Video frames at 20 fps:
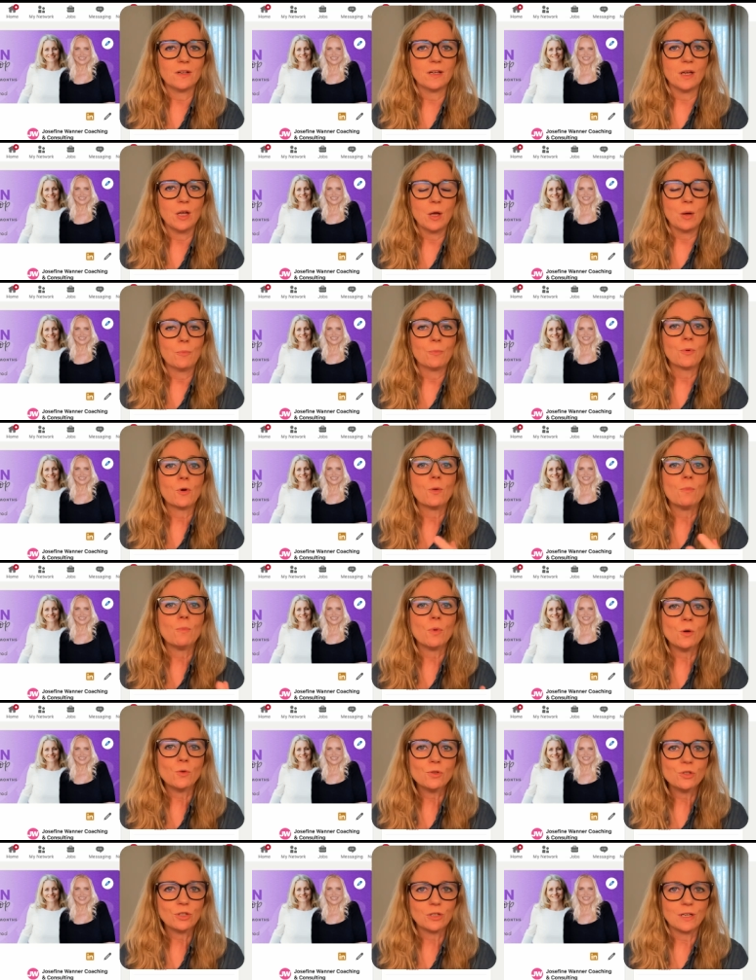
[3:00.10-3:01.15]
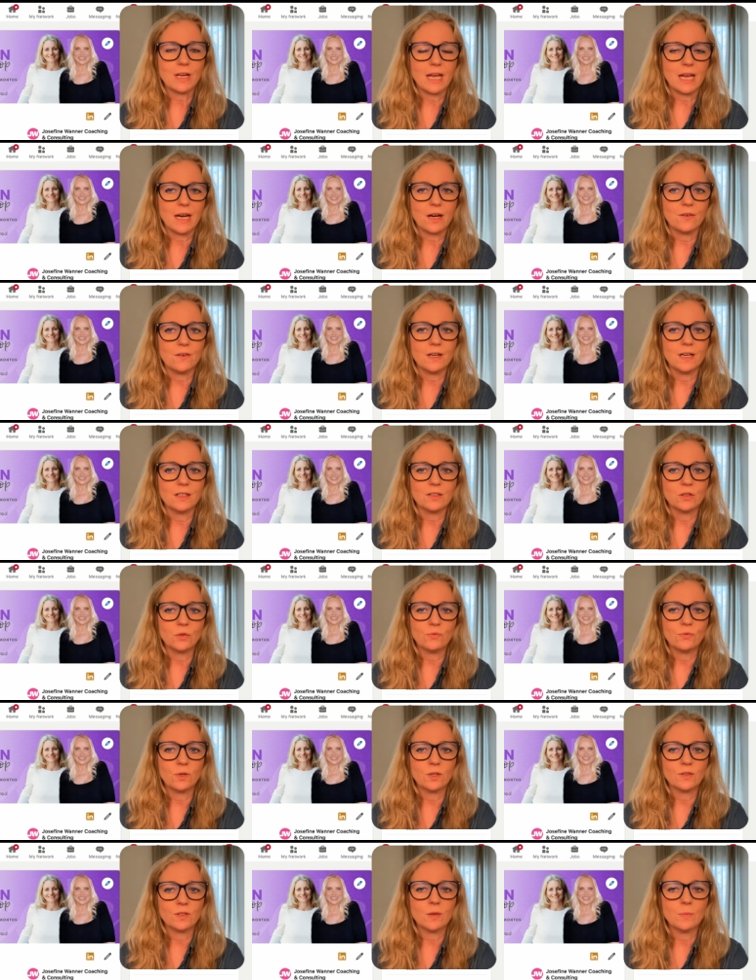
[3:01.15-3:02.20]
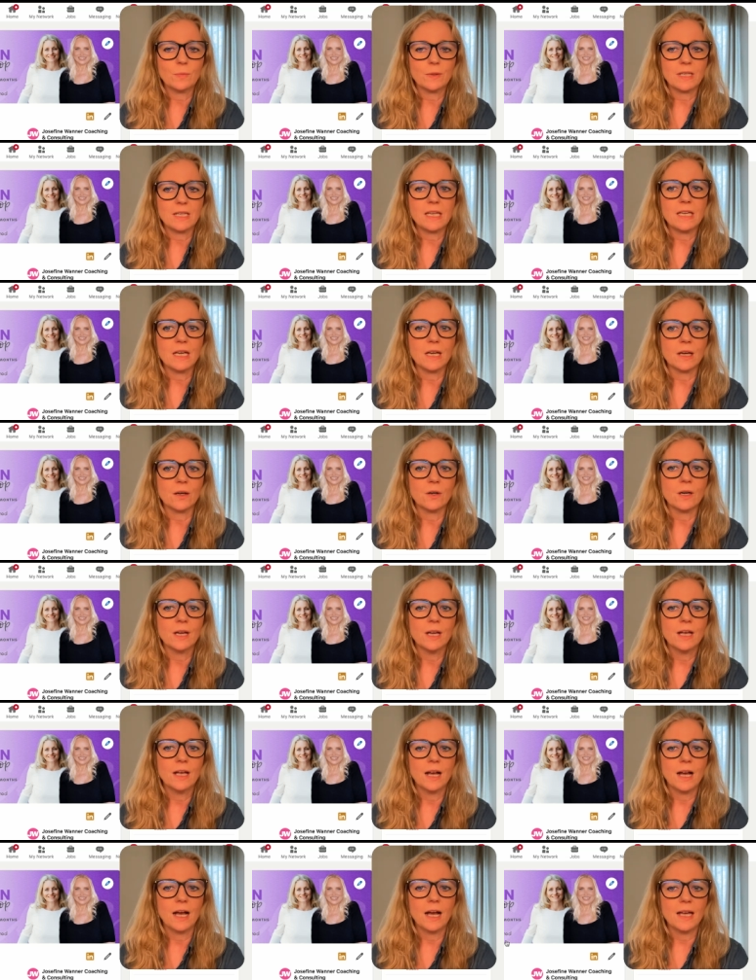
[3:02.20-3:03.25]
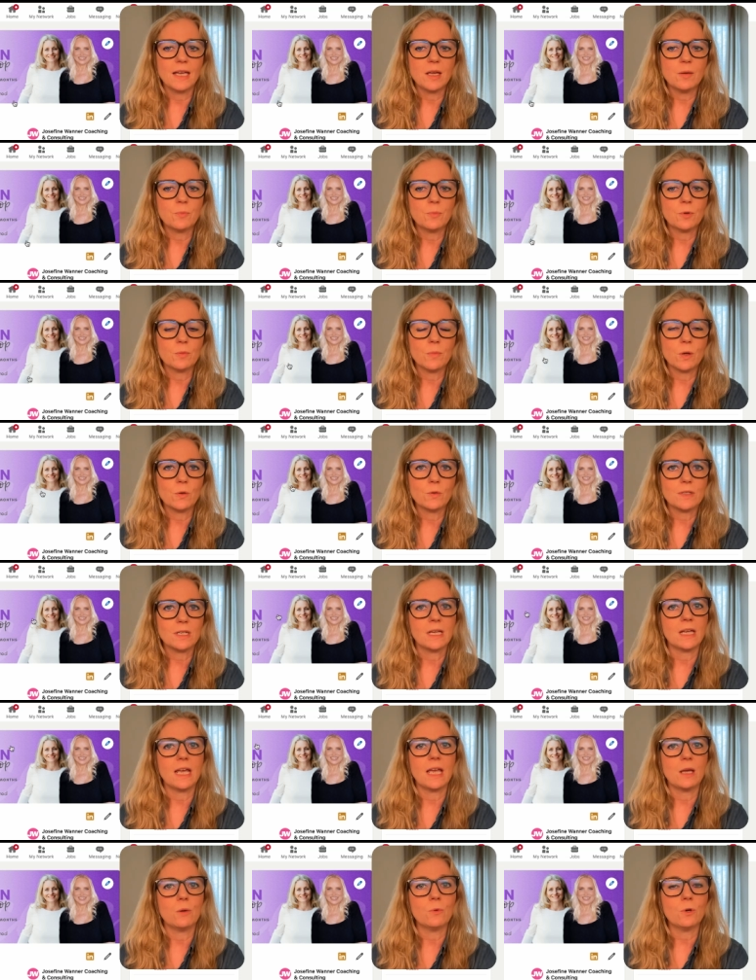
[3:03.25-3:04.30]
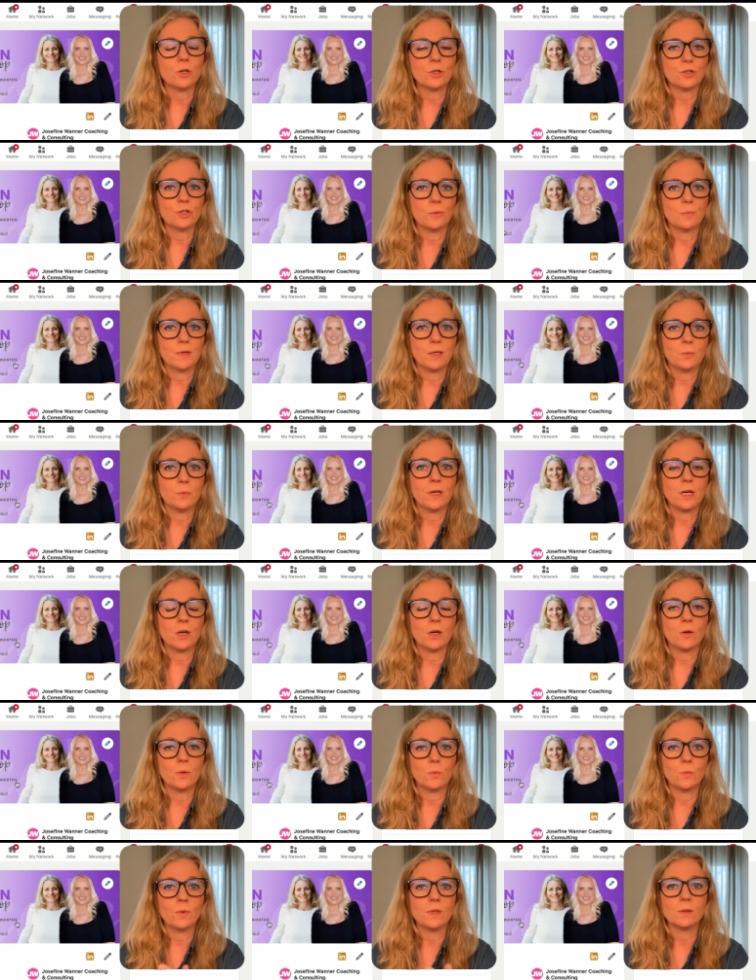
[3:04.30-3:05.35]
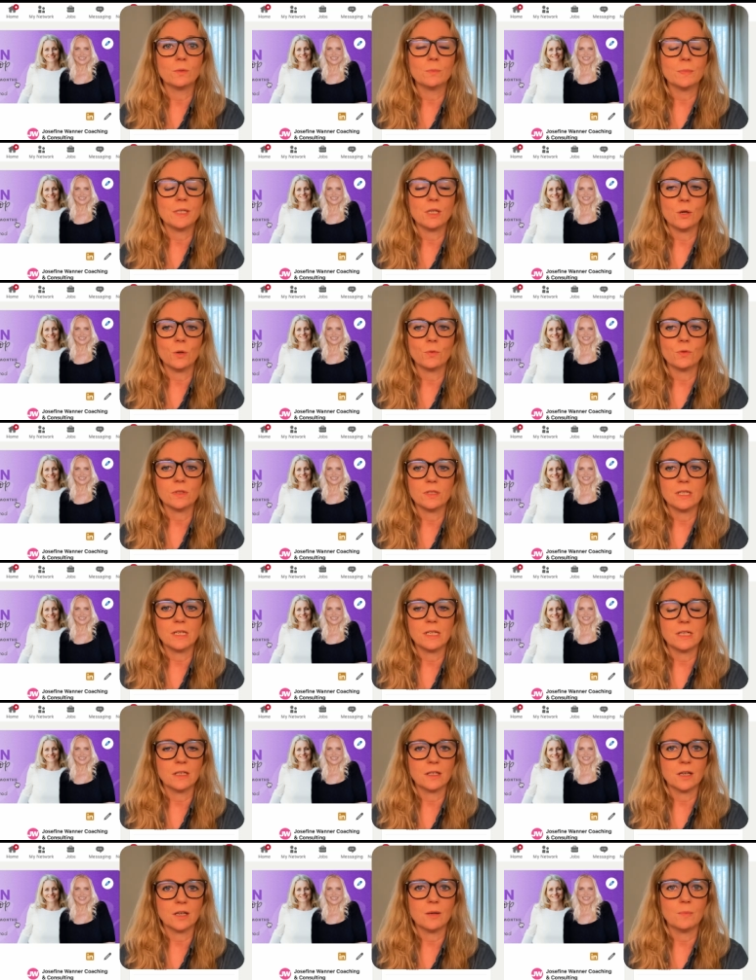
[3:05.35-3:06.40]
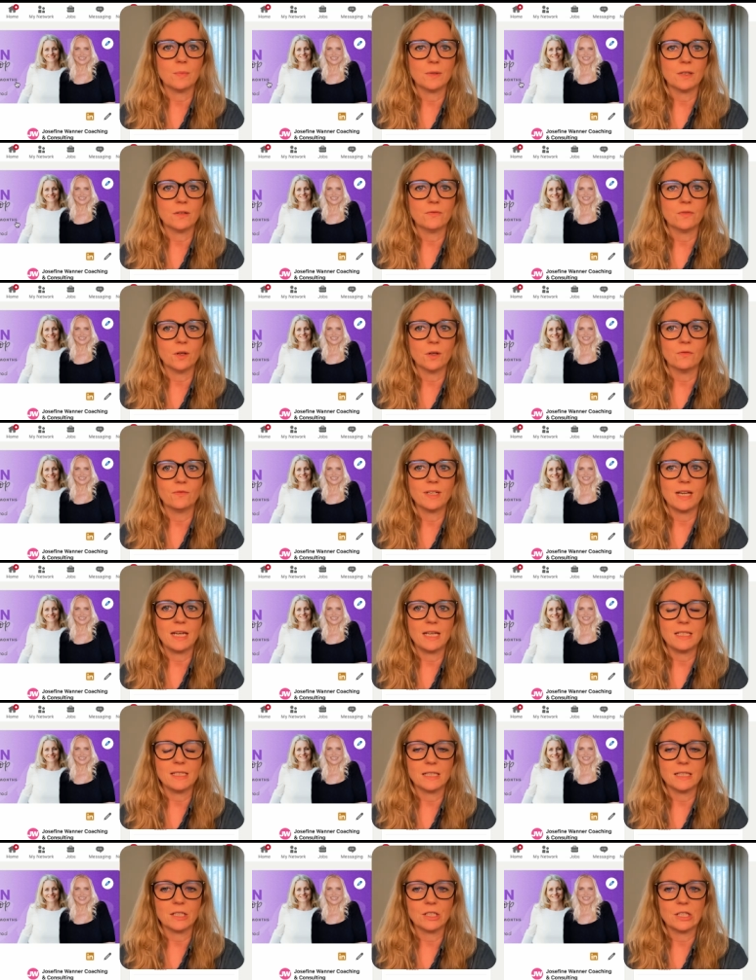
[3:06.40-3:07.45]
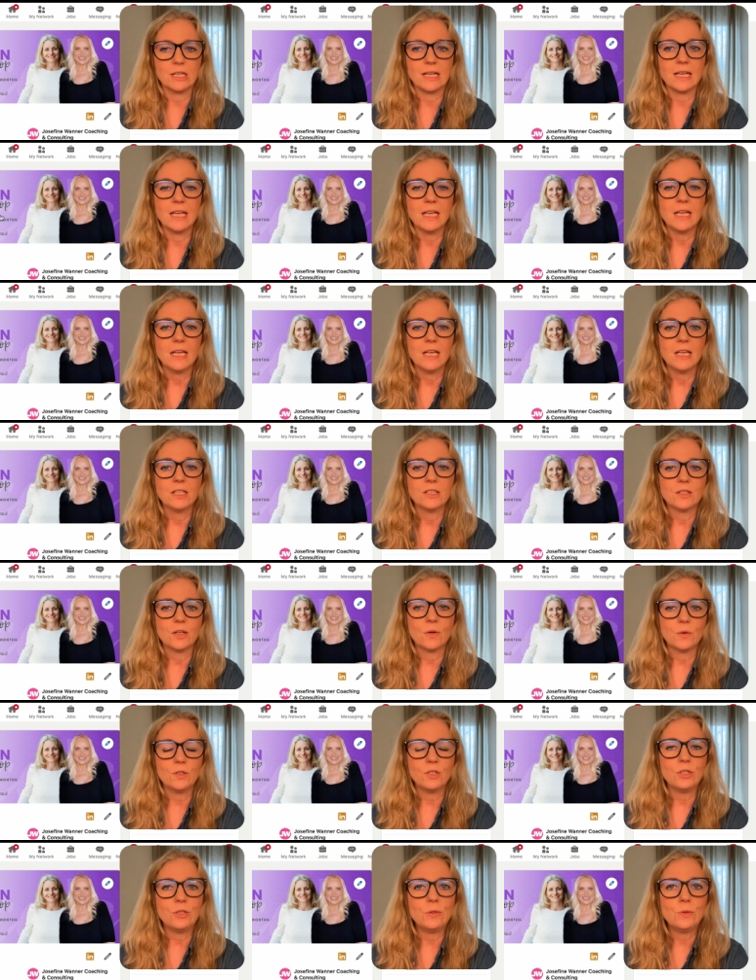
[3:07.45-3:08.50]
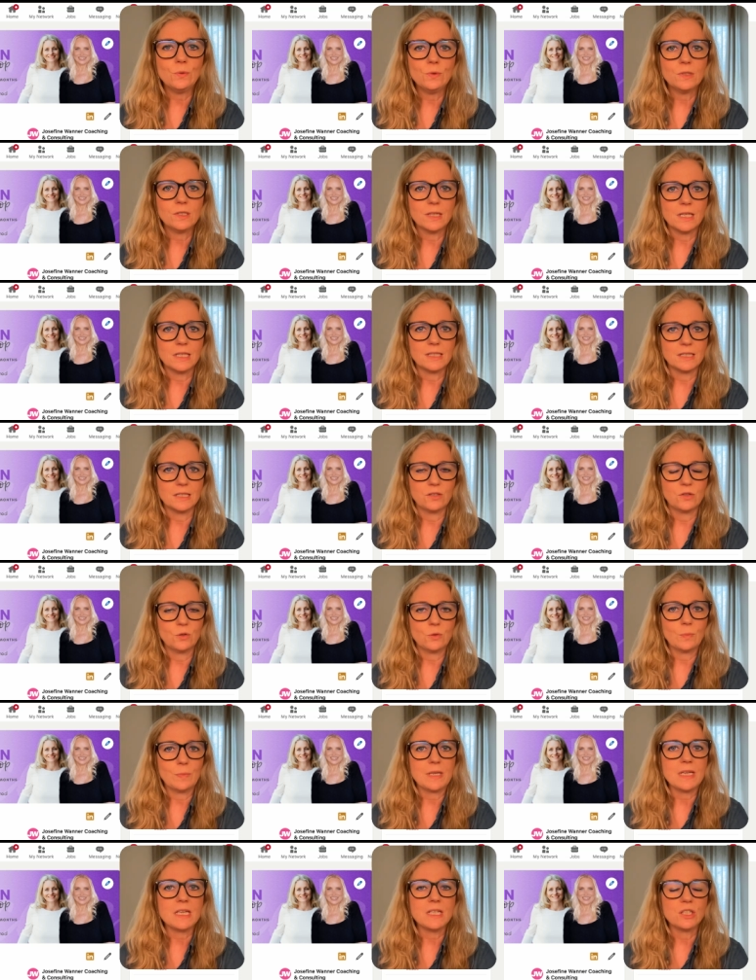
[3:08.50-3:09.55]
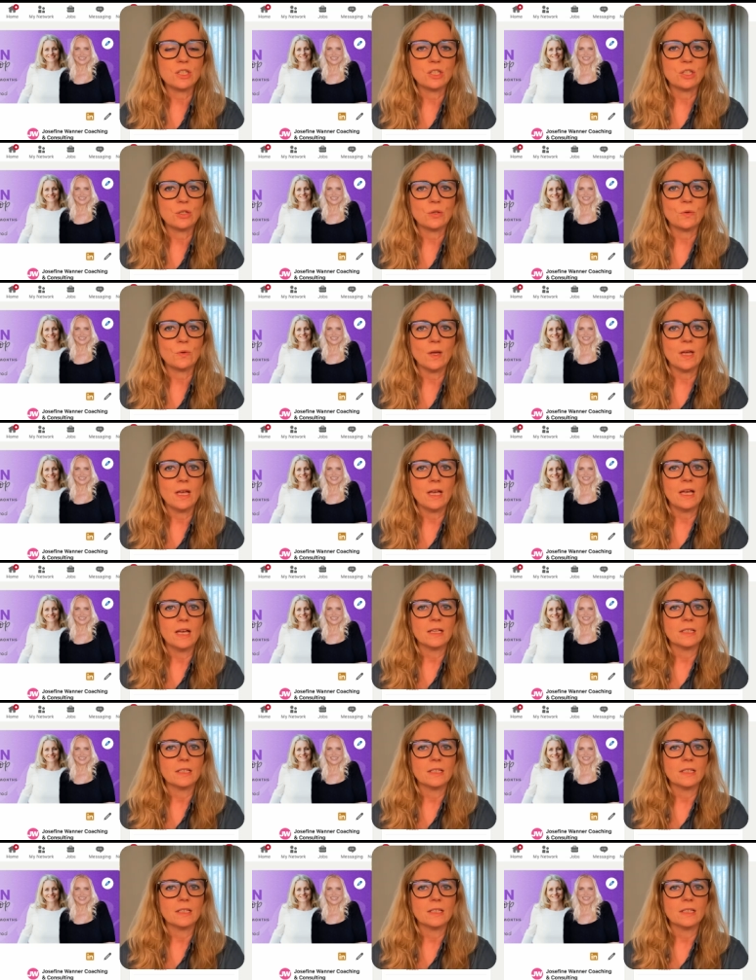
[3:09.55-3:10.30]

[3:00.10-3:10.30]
of a promotion area. So for example, here I am promoting a workshop that will be hosting in a couple of days actually. So use this as your piece to